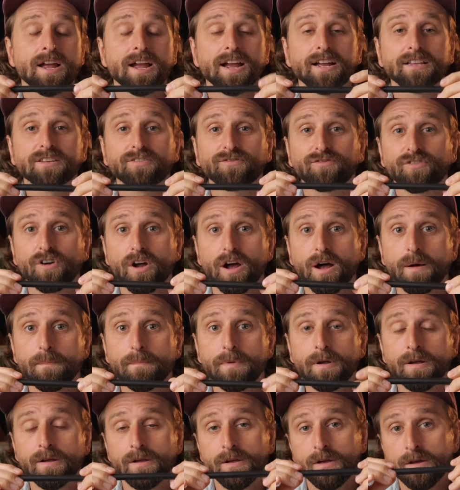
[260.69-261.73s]
It's
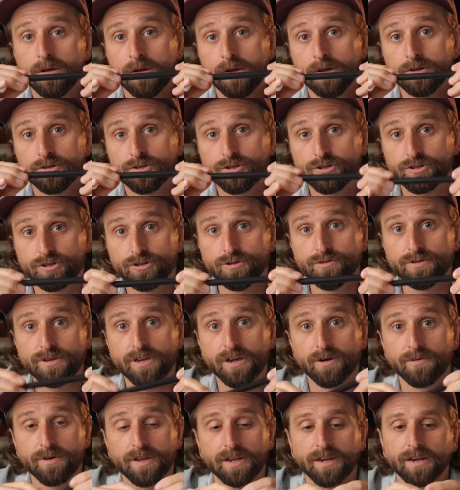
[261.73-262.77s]
from
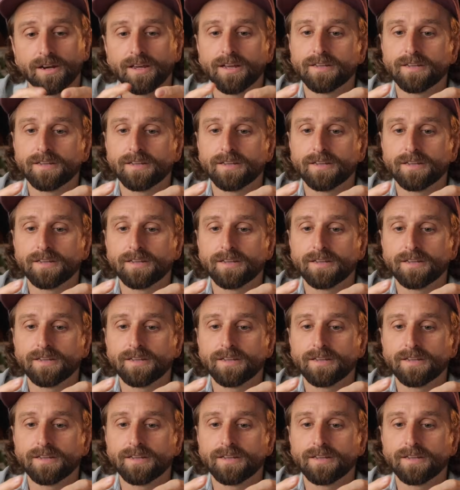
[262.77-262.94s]
Studio Neat.